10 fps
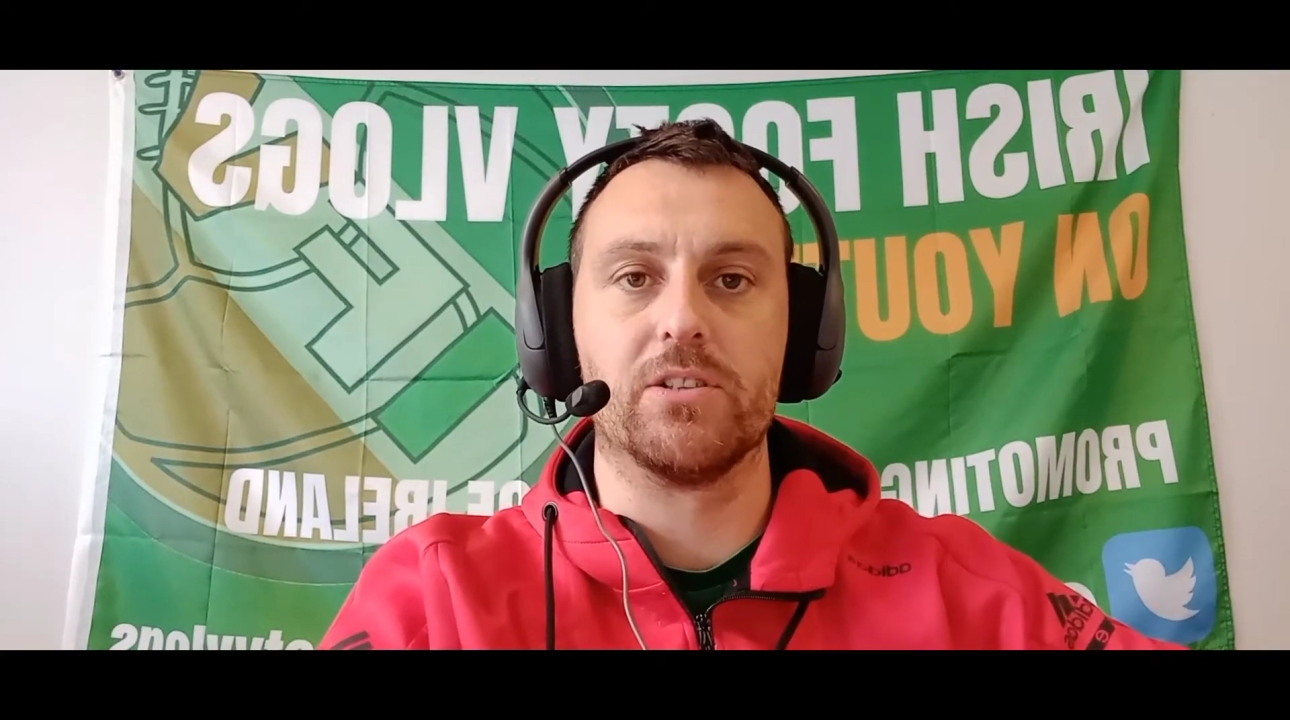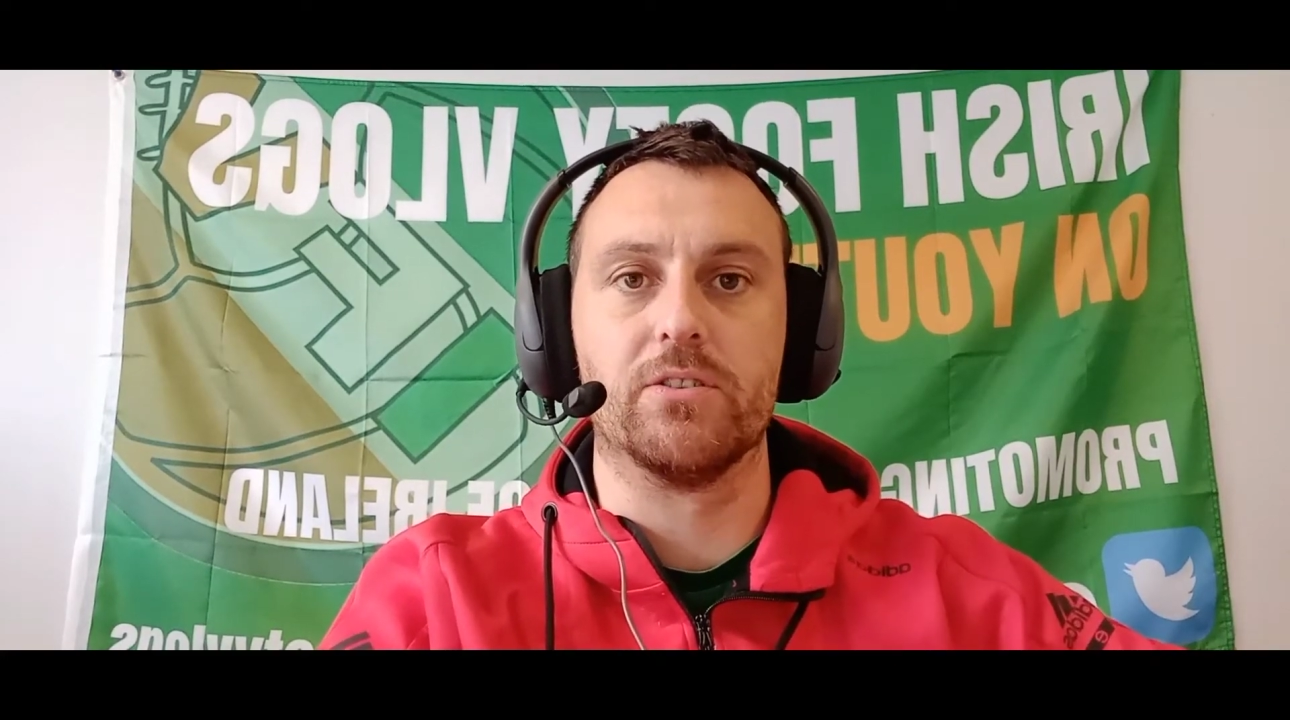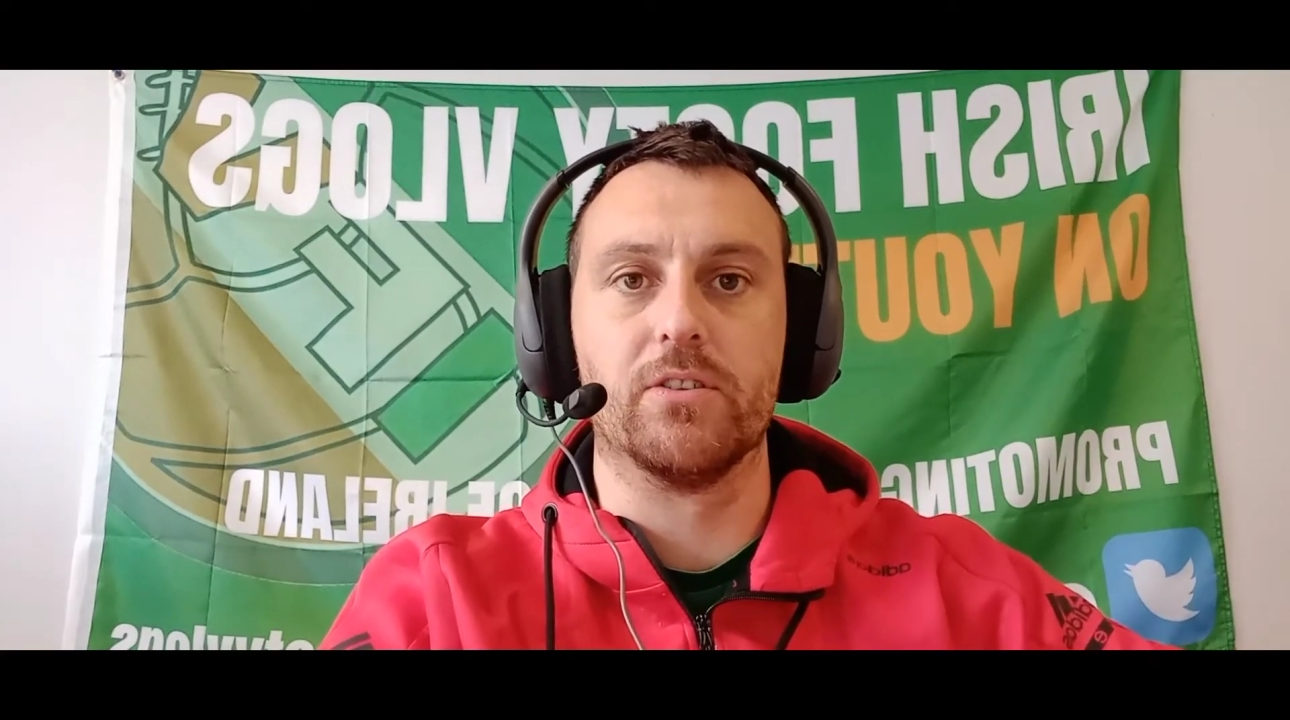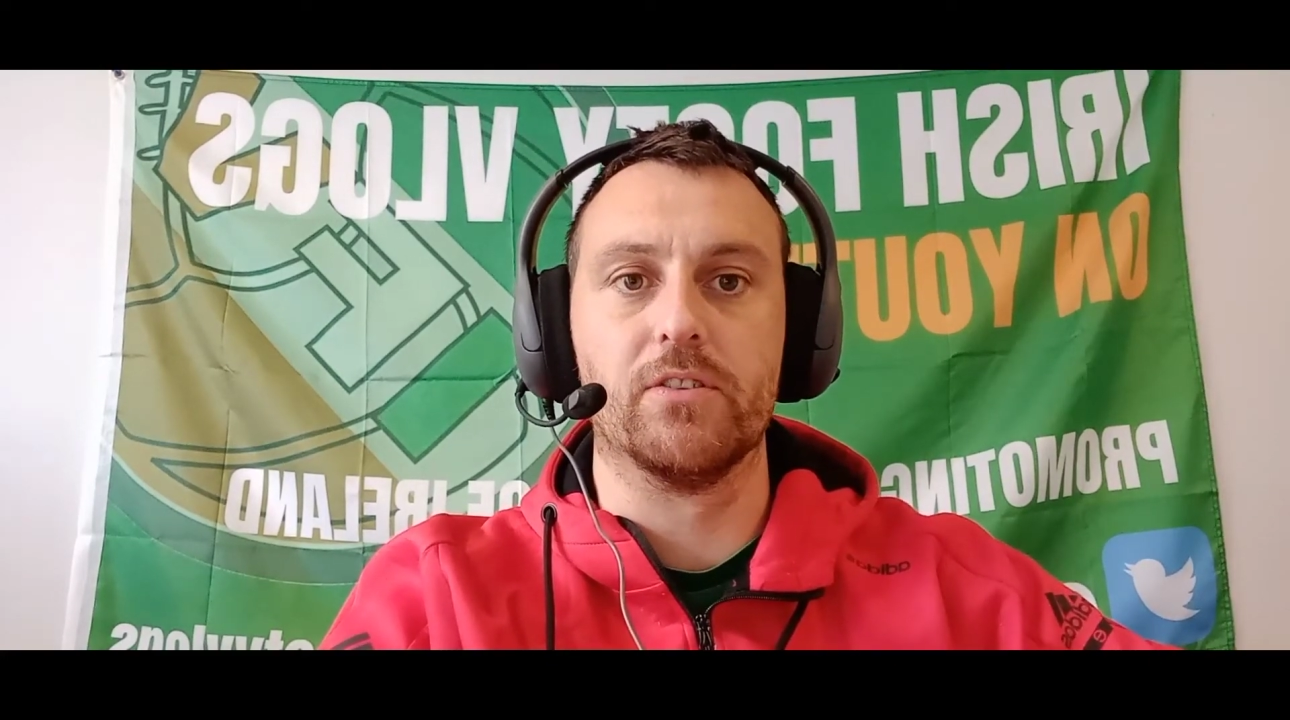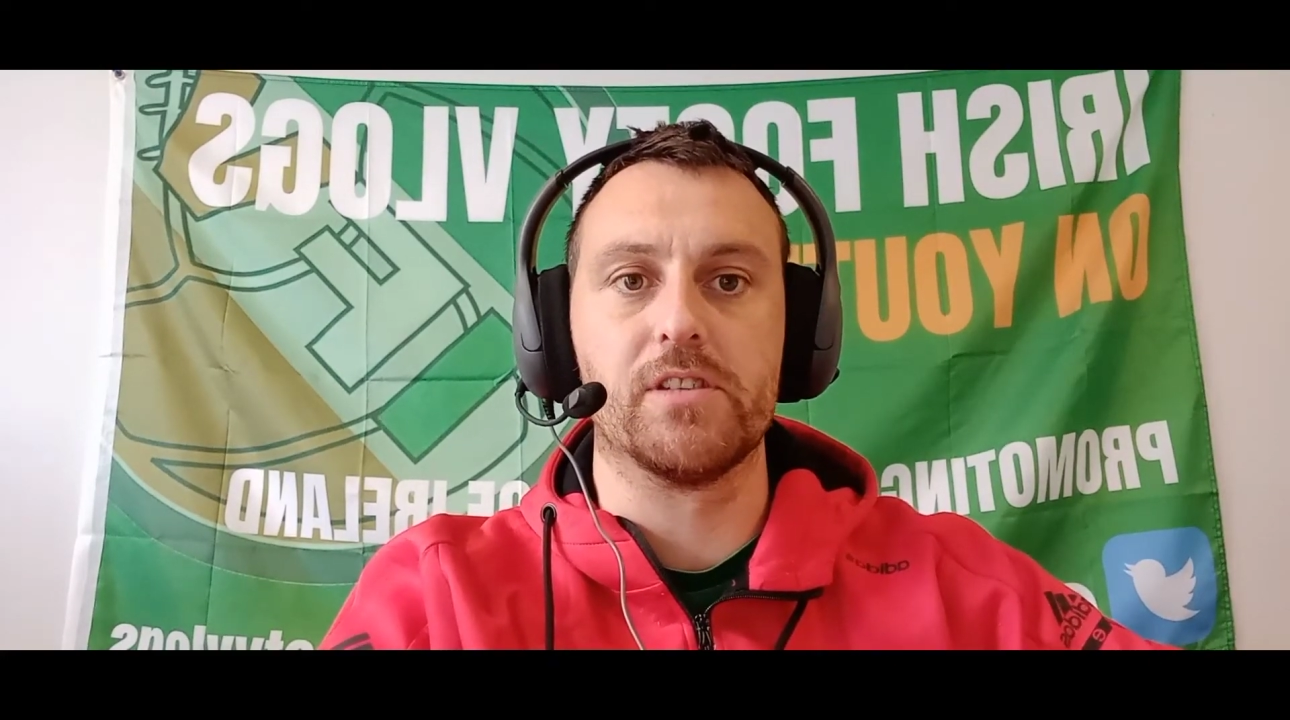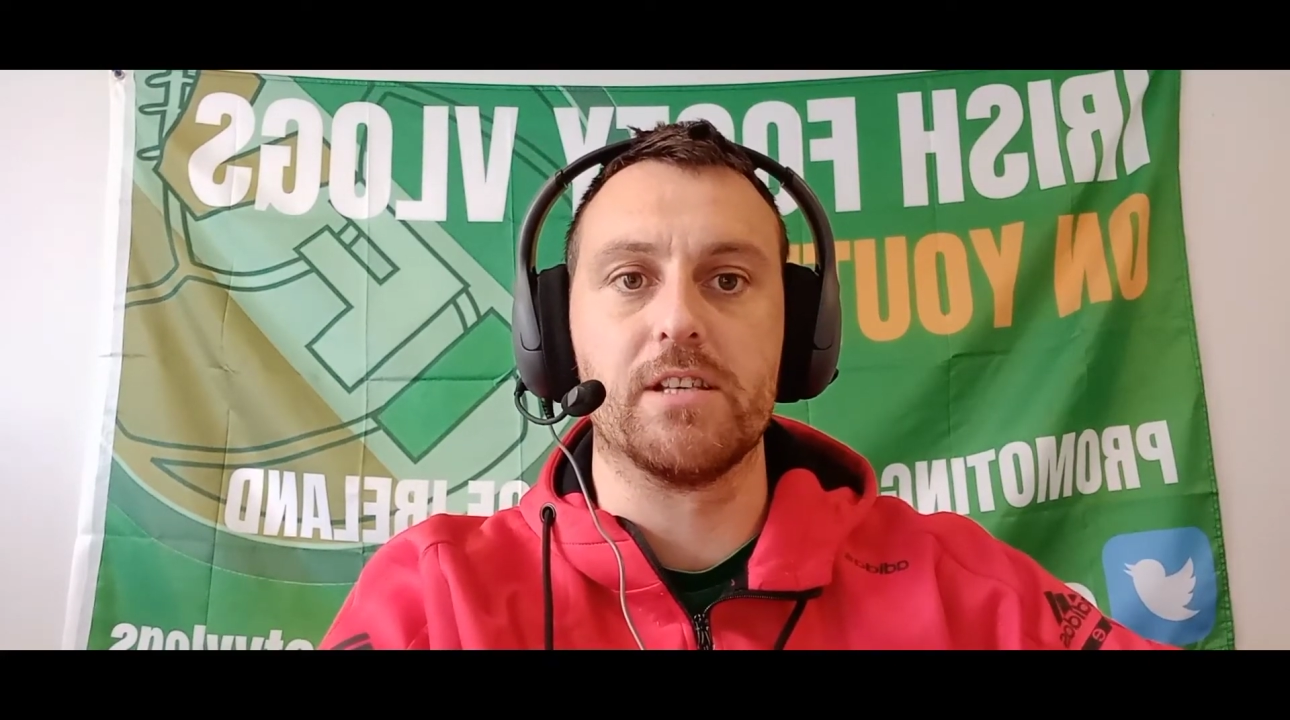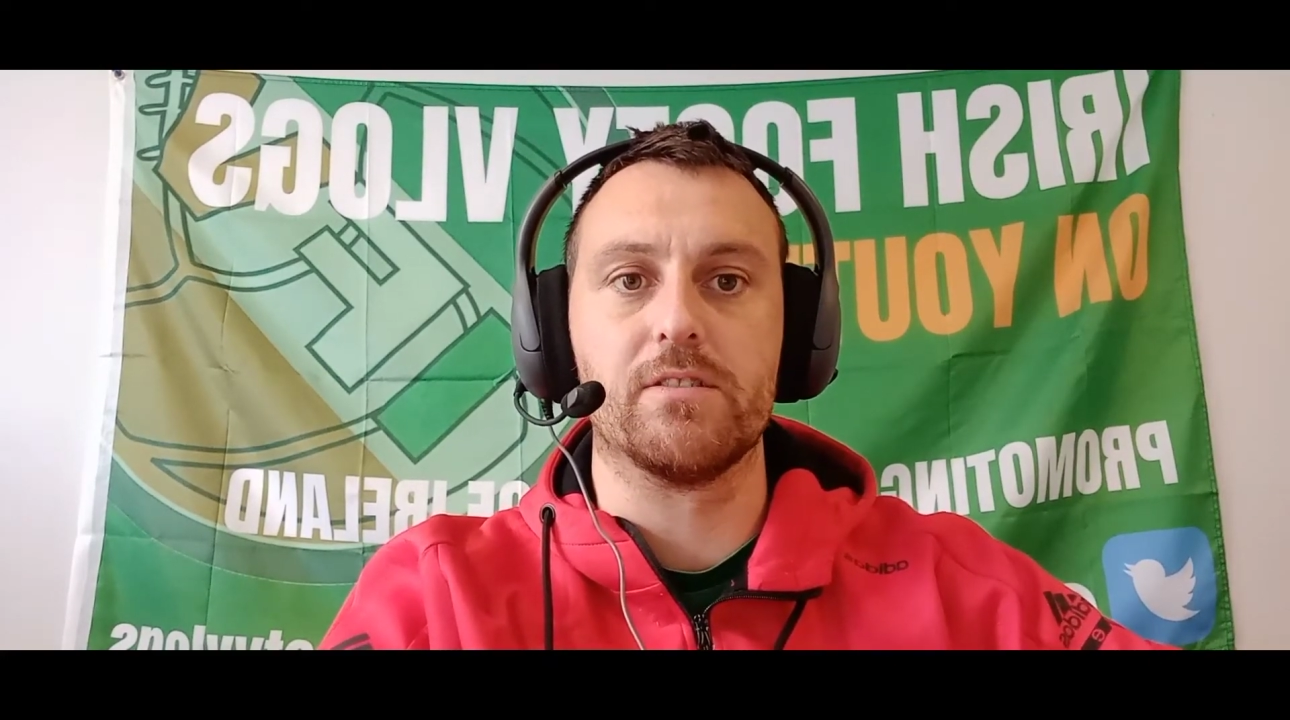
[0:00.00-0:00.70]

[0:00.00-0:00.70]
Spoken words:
on Thursday.